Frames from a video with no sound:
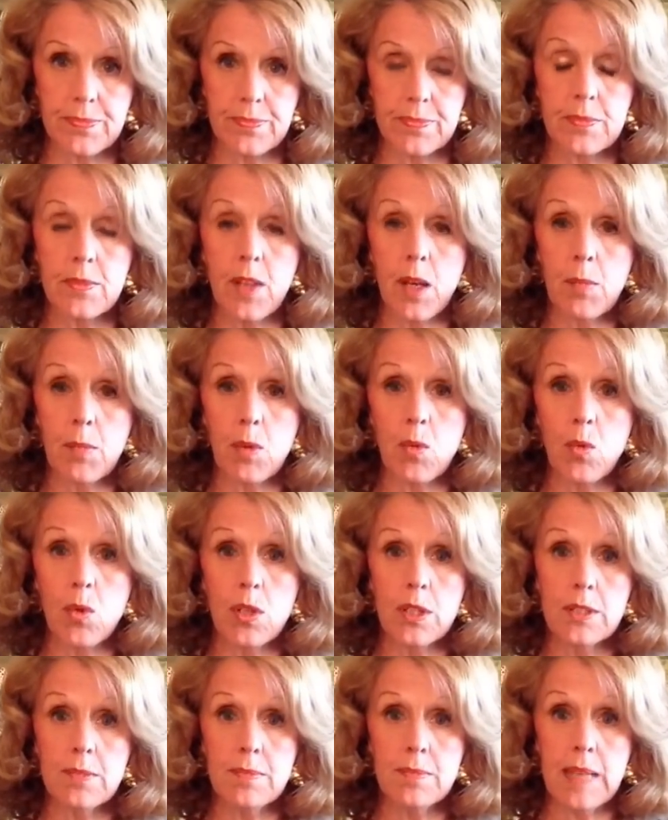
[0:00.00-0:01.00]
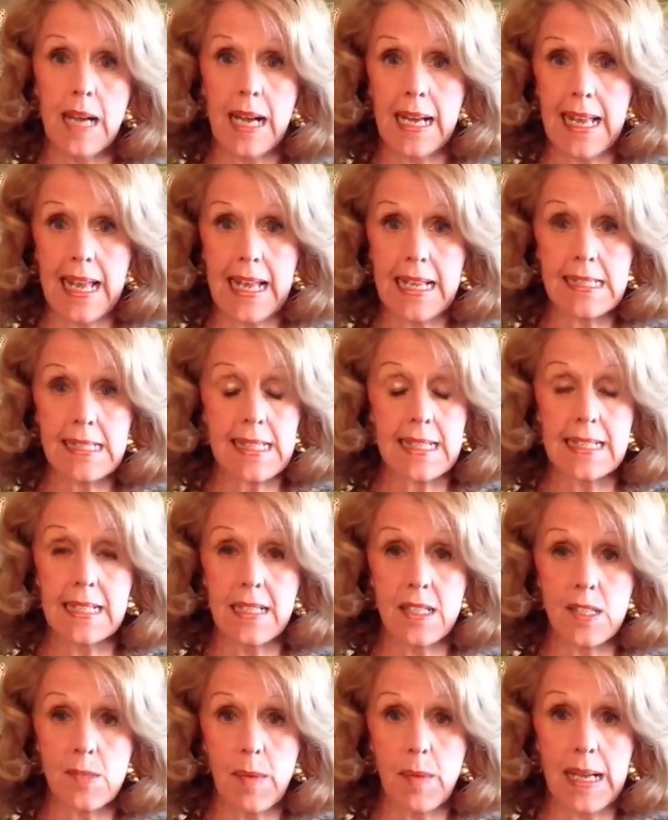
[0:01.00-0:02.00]
number one, I ask and it
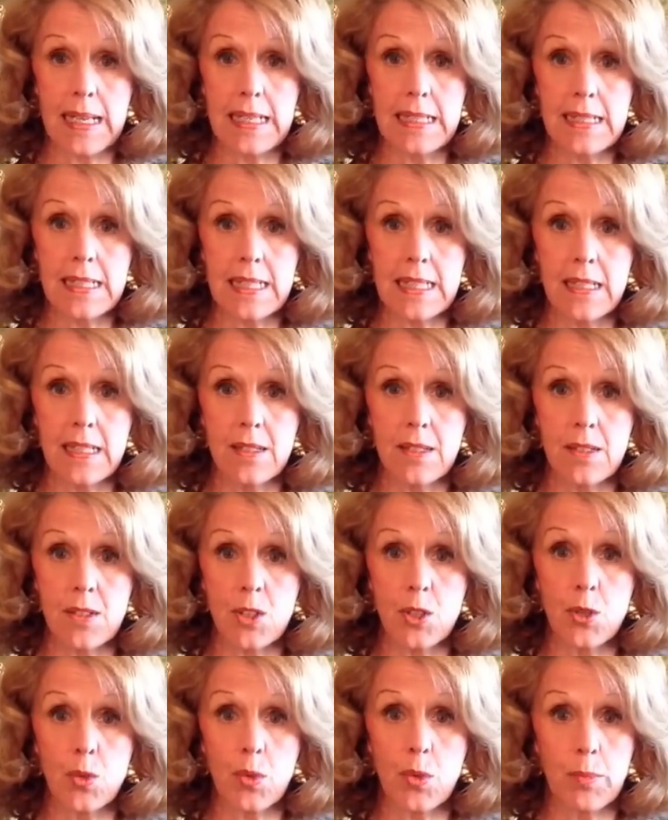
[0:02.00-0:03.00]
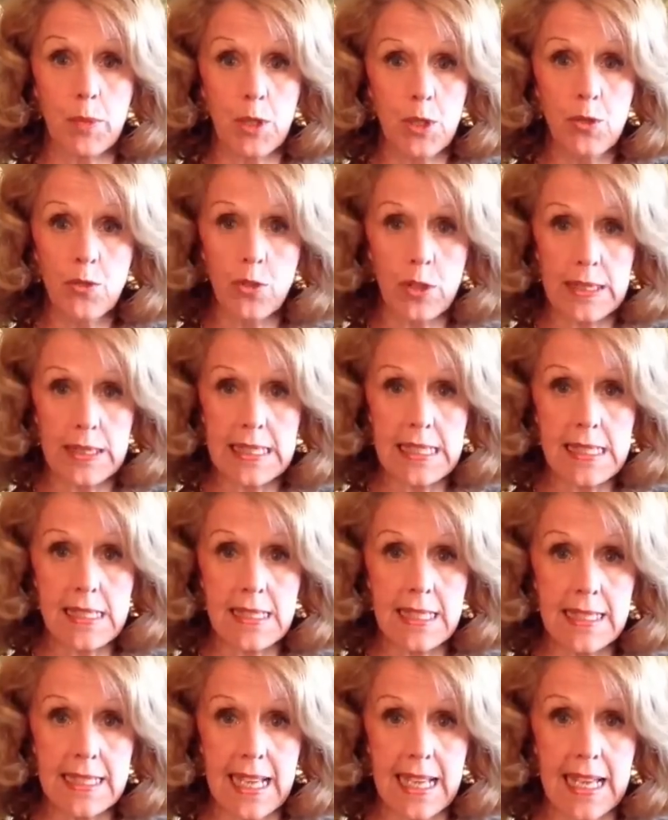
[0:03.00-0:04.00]
is my intent to remove, release, and
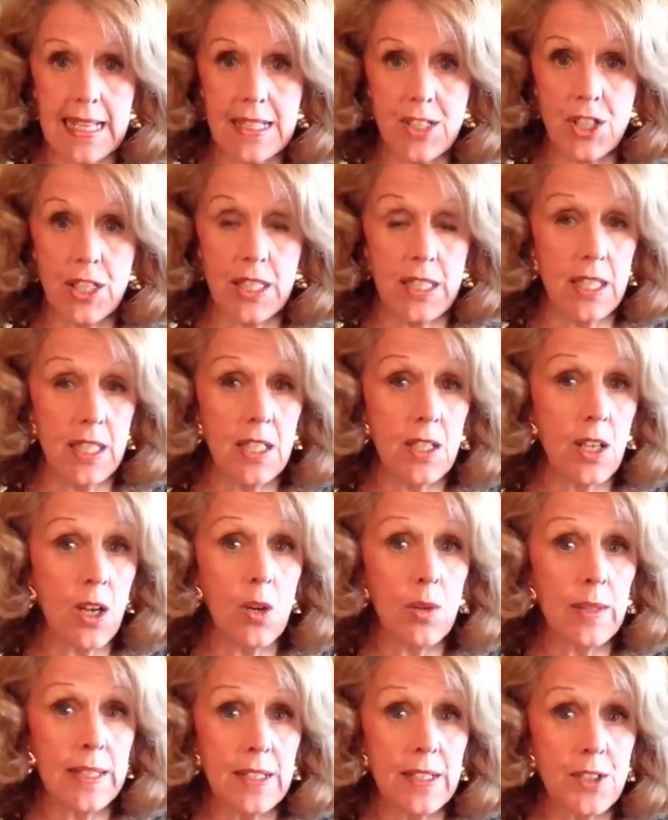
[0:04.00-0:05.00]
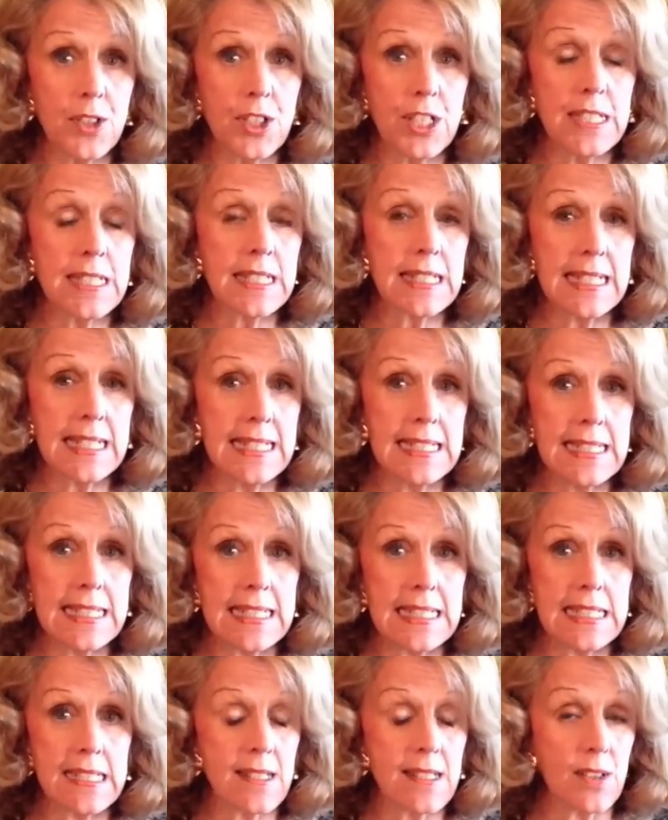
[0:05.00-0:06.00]
detach any and all energies and
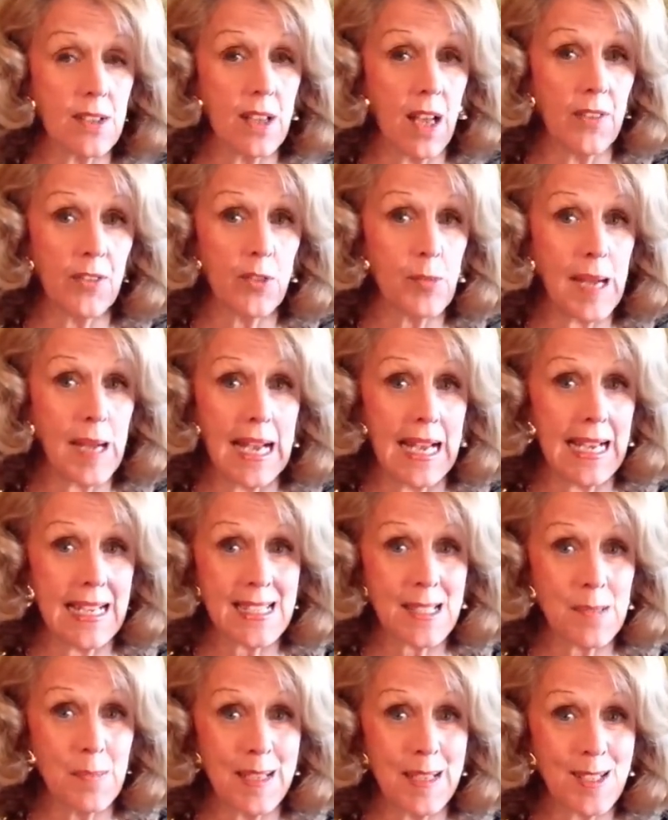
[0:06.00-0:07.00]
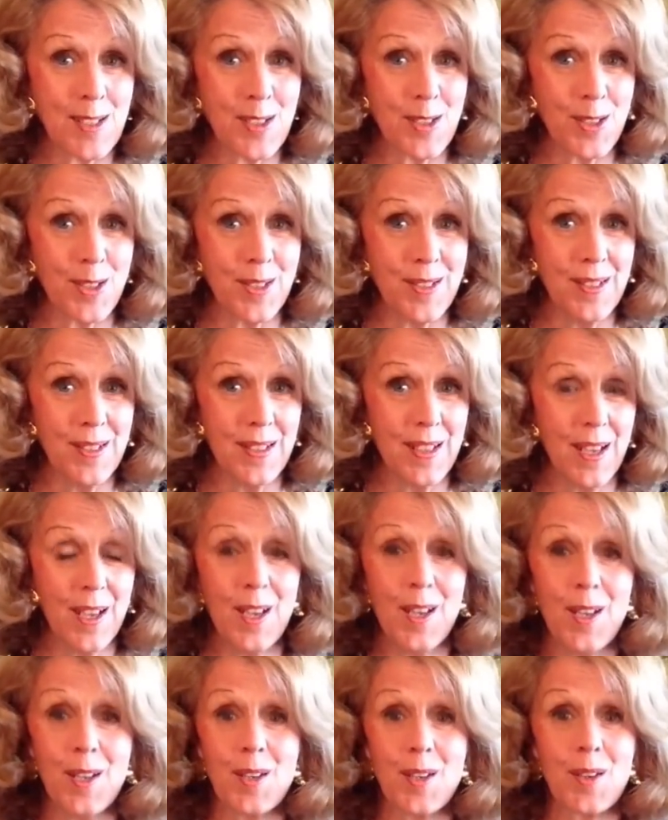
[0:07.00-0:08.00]
entities that are not for my highest and best good.
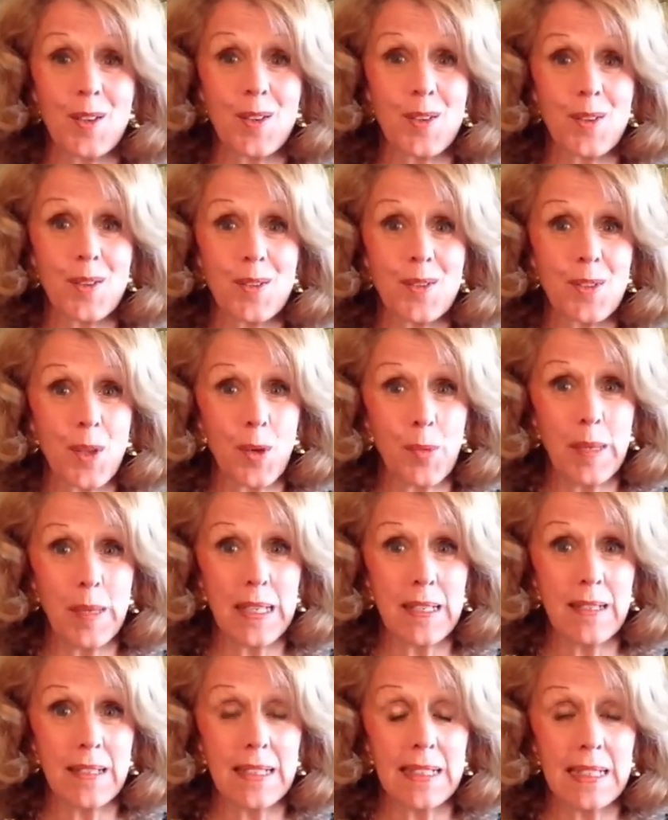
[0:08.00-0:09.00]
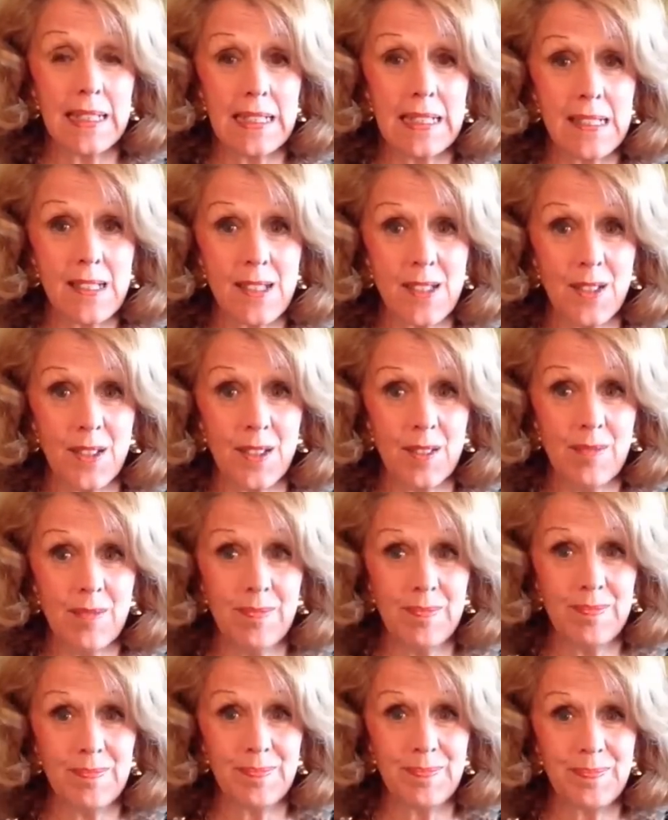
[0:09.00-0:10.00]
So be it, it is done.
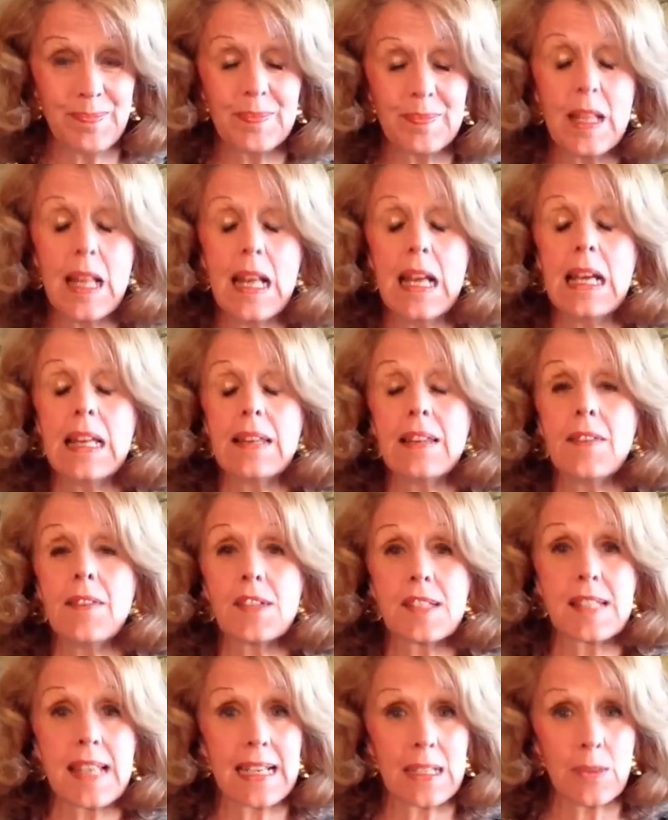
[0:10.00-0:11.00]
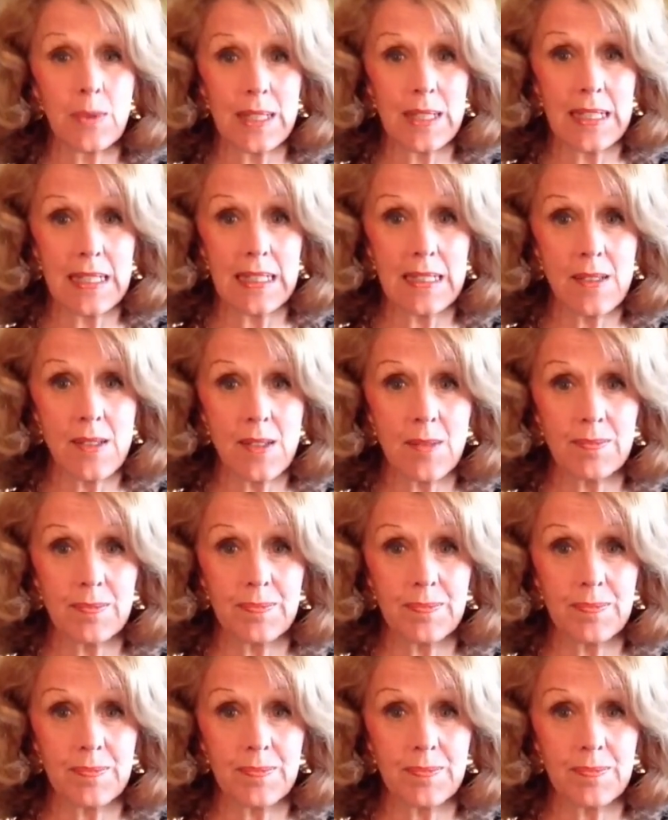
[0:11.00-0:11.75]
Then the second one is,